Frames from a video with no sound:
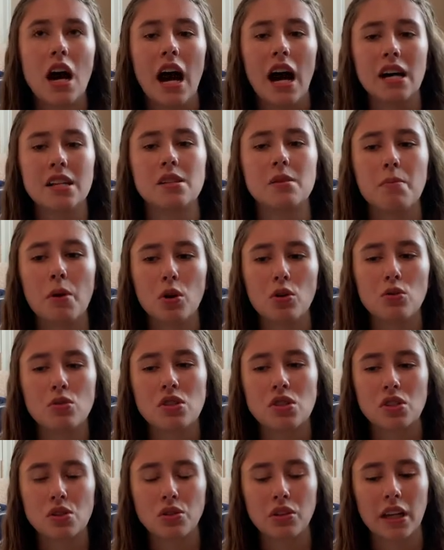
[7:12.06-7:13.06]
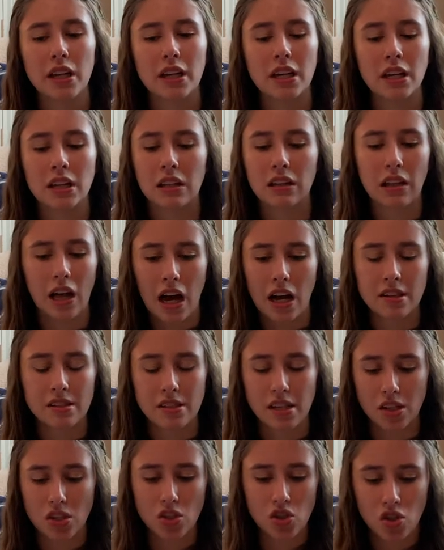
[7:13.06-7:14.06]
as opposed to like a
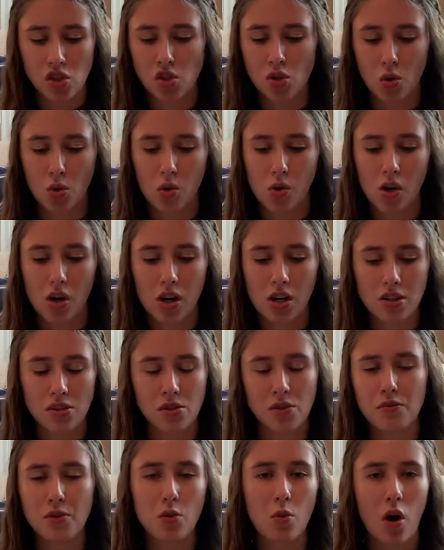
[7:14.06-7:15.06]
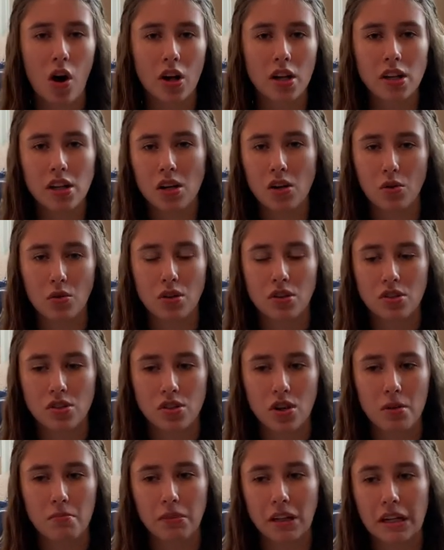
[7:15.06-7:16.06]
classic store. So if you walk into
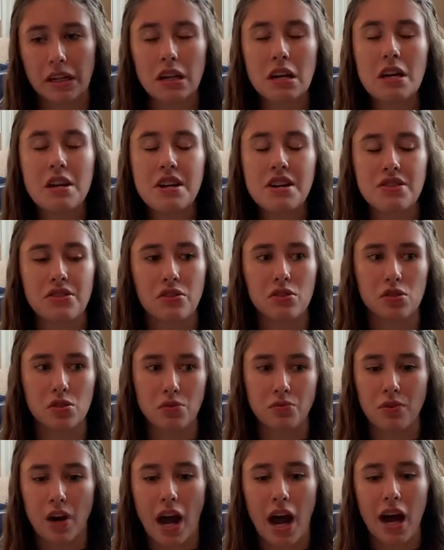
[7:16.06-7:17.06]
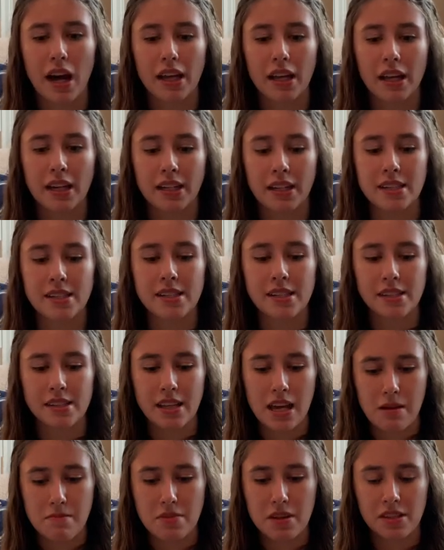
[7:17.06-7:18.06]
Nordstrom, like there's a rack and it has the
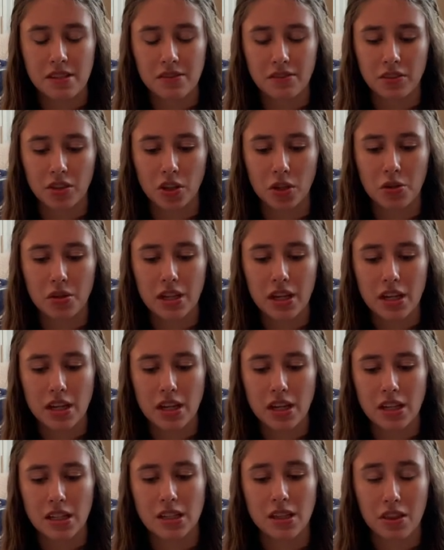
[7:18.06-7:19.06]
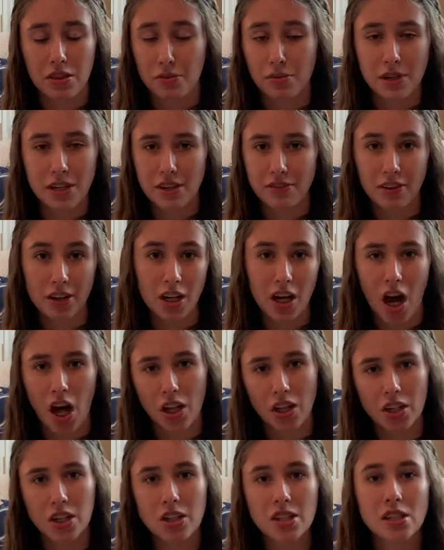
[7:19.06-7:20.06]
same piece of clothing in three different
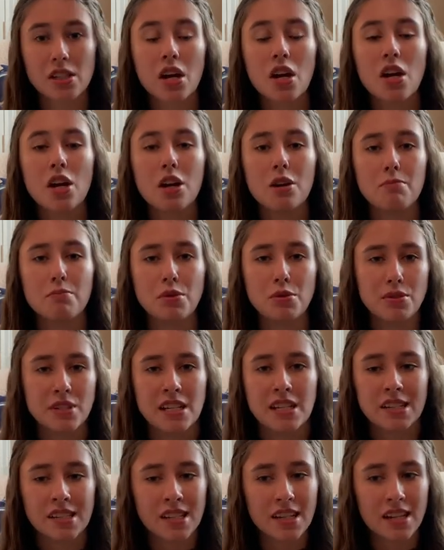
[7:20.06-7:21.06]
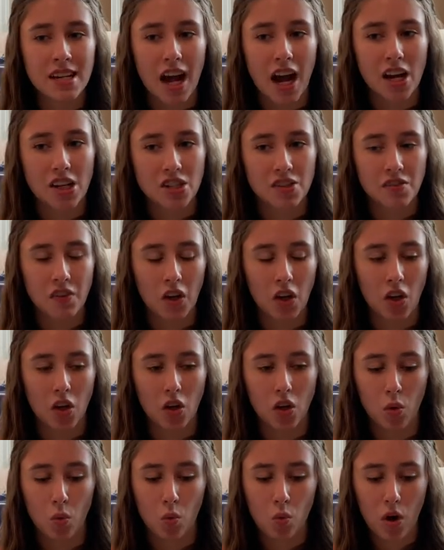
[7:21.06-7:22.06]
colors. Boutiques in
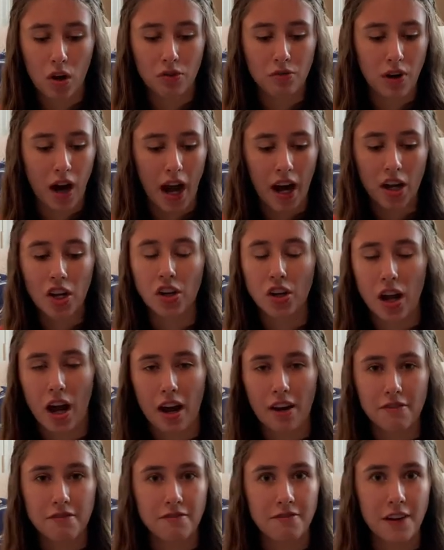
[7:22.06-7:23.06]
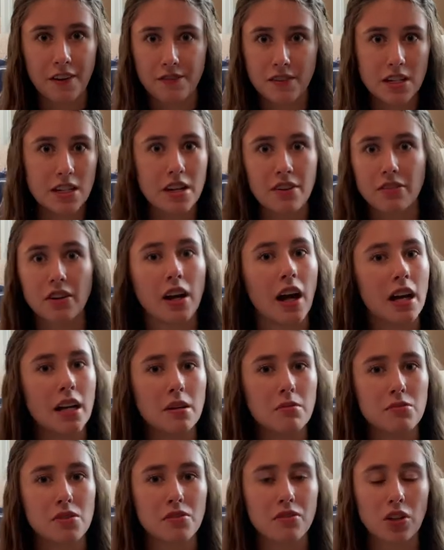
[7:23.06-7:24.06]
Nashville, one rack could have 50 different
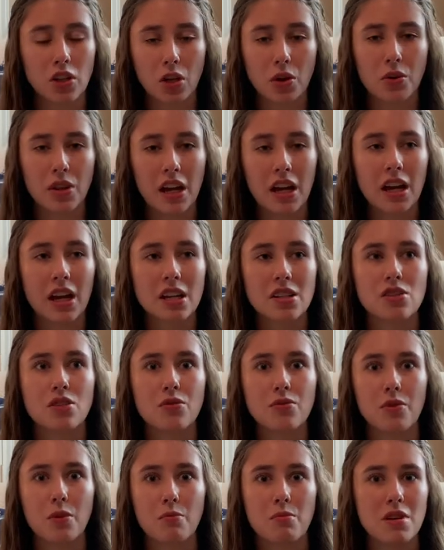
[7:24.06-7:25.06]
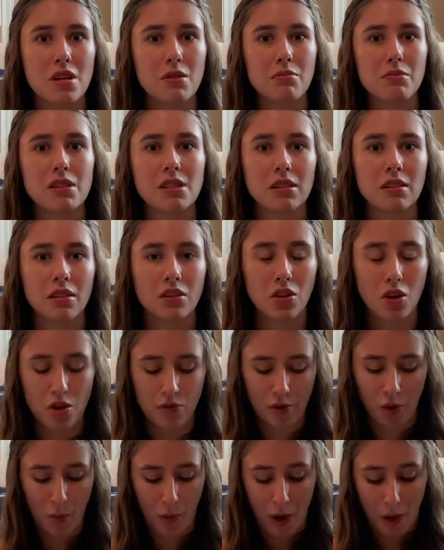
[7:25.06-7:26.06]
items of clothing. And so for me, it was a little
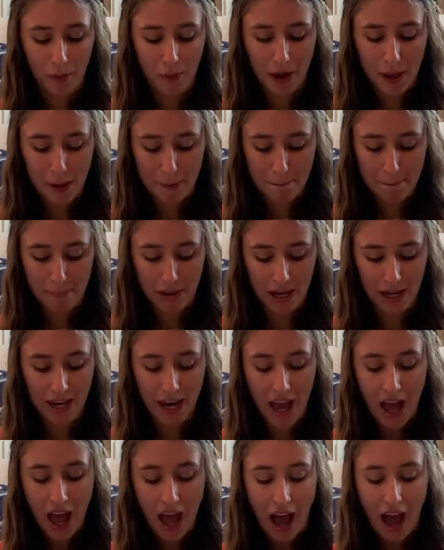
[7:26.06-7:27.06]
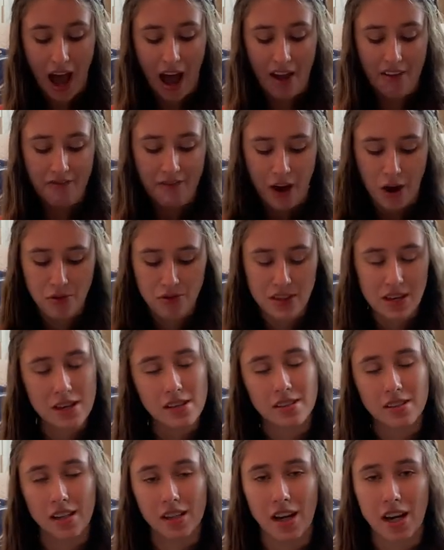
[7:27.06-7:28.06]
overwhelming, but I found
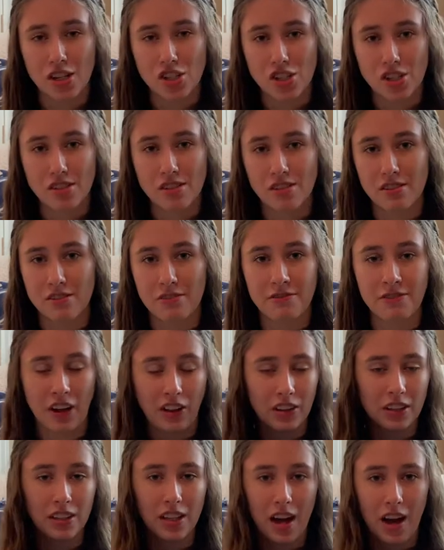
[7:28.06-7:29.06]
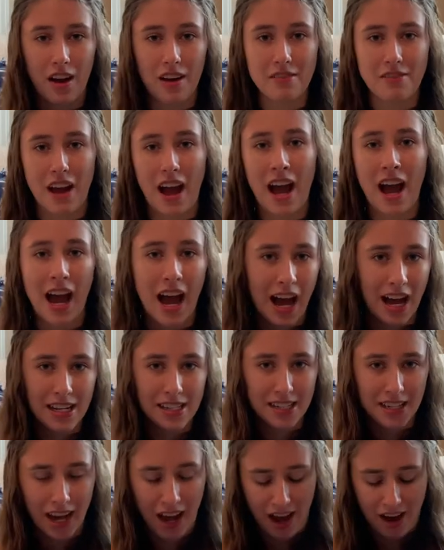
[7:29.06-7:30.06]
these and I just fell in love,
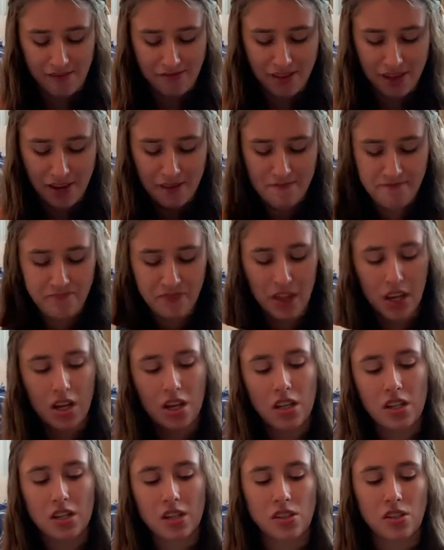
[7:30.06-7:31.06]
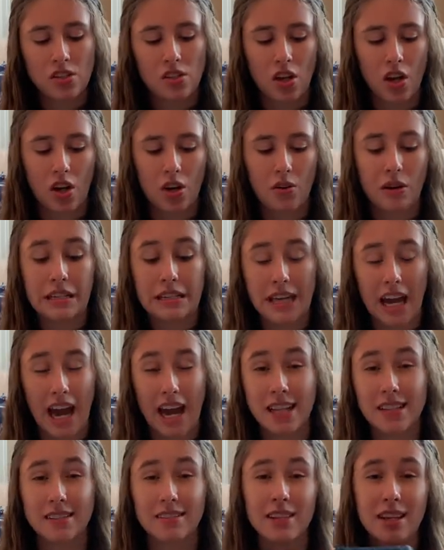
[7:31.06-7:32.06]
had to have them so
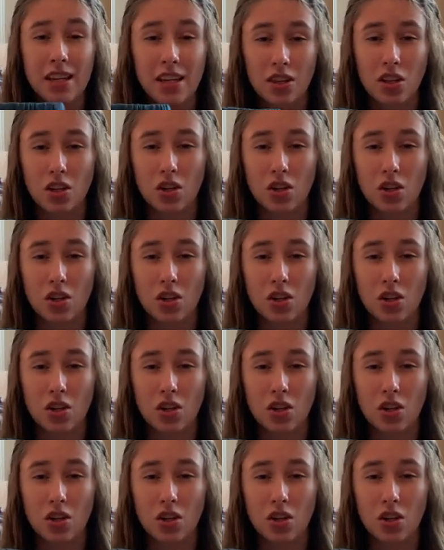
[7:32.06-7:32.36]
again in the